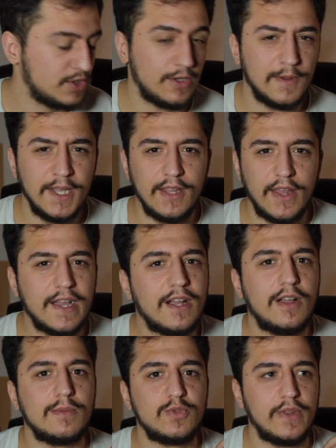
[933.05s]
So that
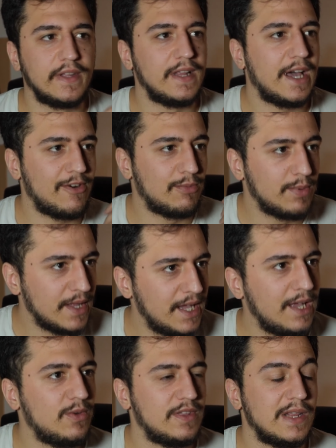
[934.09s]
comes with a lot of
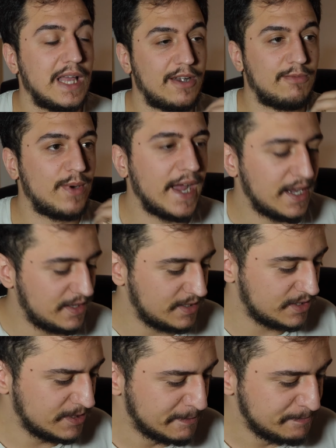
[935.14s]
playing, with a lot of
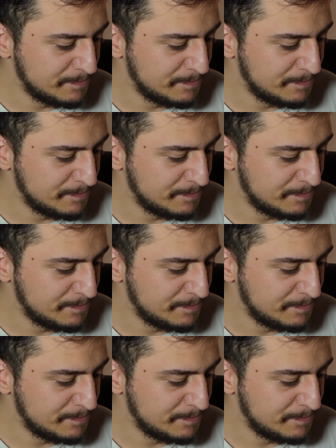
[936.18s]
practice.